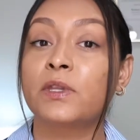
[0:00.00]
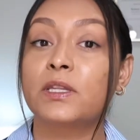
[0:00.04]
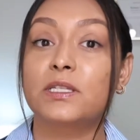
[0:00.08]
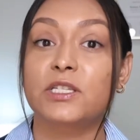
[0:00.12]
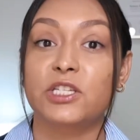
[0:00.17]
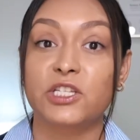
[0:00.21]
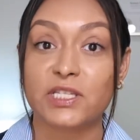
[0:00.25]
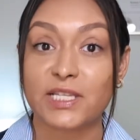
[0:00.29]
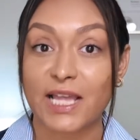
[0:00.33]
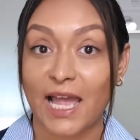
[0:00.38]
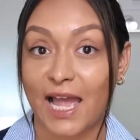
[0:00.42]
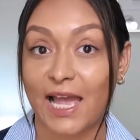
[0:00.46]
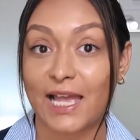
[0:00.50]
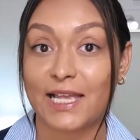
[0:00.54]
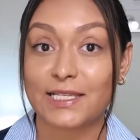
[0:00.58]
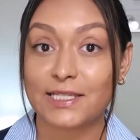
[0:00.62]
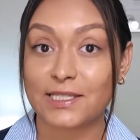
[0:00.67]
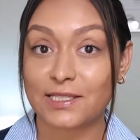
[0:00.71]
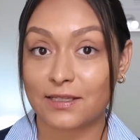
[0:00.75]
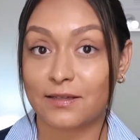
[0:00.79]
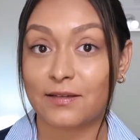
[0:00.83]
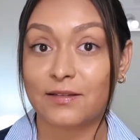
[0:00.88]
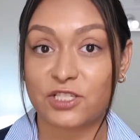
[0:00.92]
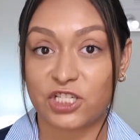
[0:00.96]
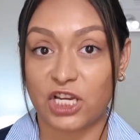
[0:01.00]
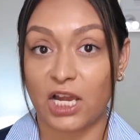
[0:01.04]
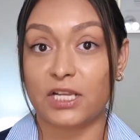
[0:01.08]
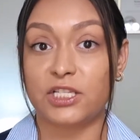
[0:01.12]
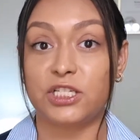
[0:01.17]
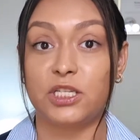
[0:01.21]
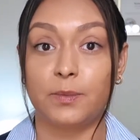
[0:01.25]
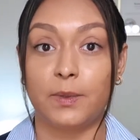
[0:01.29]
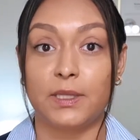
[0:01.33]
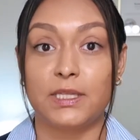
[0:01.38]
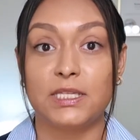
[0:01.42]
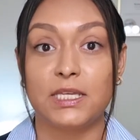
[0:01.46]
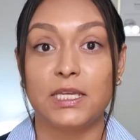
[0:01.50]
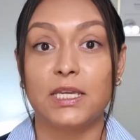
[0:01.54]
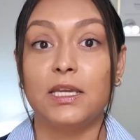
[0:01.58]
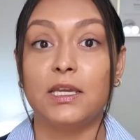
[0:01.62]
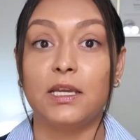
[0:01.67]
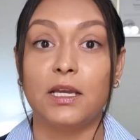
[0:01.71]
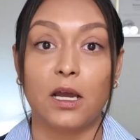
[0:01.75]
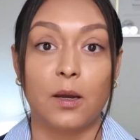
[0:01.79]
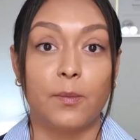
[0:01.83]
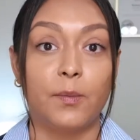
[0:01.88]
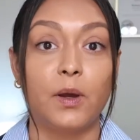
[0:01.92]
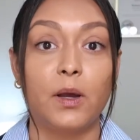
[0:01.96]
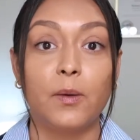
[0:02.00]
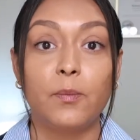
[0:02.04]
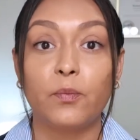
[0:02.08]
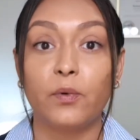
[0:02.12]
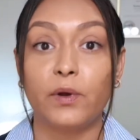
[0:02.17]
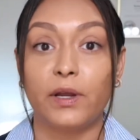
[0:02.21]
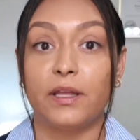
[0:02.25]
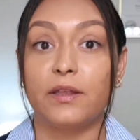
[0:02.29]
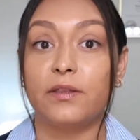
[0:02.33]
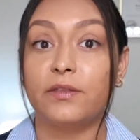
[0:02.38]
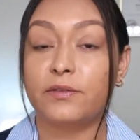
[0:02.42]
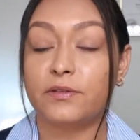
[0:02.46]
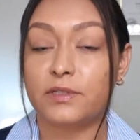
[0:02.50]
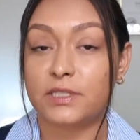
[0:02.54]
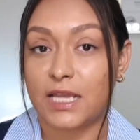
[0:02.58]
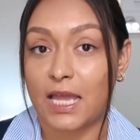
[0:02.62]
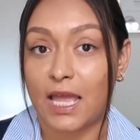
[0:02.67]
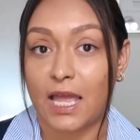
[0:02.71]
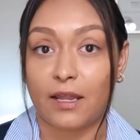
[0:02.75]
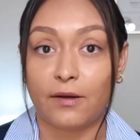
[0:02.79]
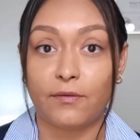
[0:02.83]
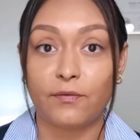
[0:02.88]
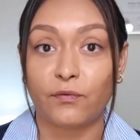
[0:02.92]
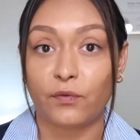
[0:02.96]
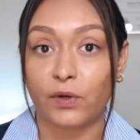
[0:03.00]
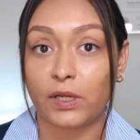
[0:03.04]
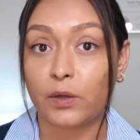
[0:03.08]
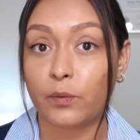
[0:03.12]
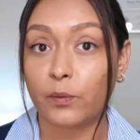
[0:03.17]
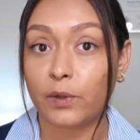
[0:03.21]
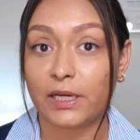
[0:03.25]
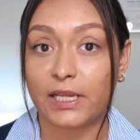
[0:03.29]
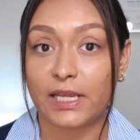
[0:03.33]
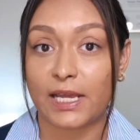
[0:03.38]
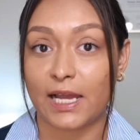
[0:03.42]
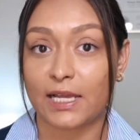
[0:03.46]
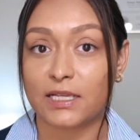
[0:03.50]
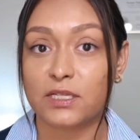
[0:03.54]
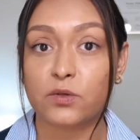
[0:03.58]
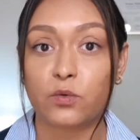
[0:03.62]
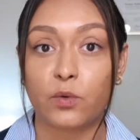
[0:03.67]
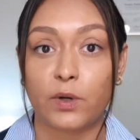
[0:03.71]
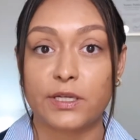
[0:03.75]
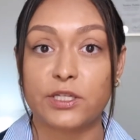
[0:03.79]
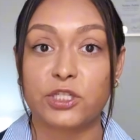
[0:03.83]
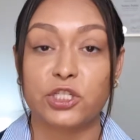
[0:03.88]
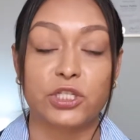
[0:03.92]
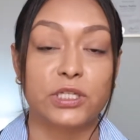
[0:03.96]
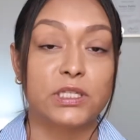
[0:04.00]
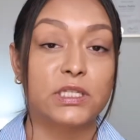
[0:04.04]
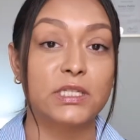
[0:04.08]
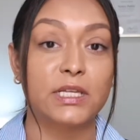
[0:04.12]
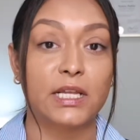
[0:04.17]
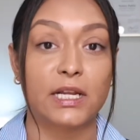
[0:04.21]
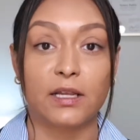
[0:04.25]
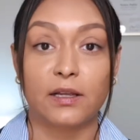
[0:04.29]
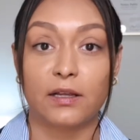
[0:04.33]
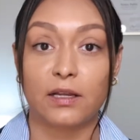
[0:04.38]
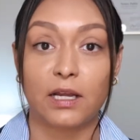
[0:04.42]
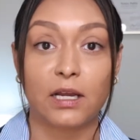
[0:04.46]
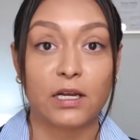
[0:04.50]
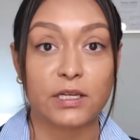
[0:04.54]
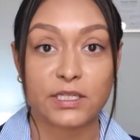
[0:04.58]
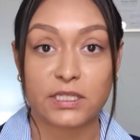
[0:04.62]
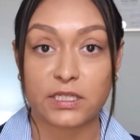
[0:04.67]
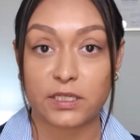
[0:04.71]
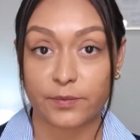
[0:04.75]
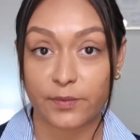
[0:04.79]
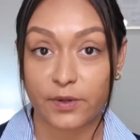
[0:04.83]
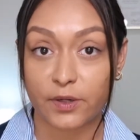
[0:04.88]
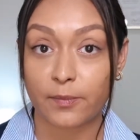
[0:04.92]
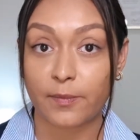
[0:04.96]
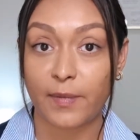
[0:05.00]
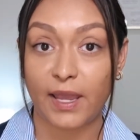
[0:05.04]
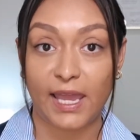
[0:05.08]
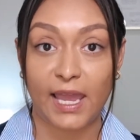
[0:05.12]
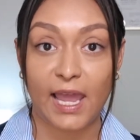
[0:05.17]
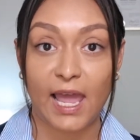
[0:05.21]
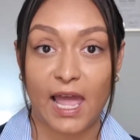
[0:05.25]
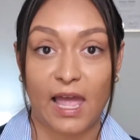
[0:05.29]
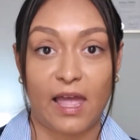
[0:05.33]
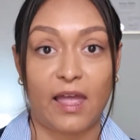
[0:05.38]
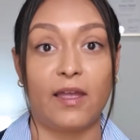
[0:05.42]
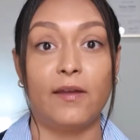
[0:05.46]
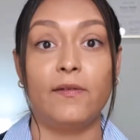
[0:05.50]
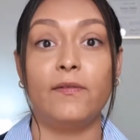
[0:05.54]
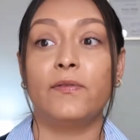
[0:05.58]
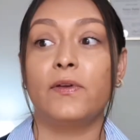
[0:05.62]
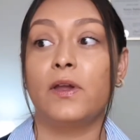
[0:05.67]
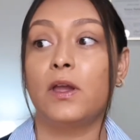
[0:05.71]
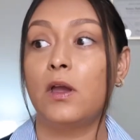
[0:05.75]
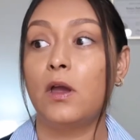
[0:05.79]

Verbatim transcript: just ask ChatGPT, come up with 10 frequently asked questions that a customer may have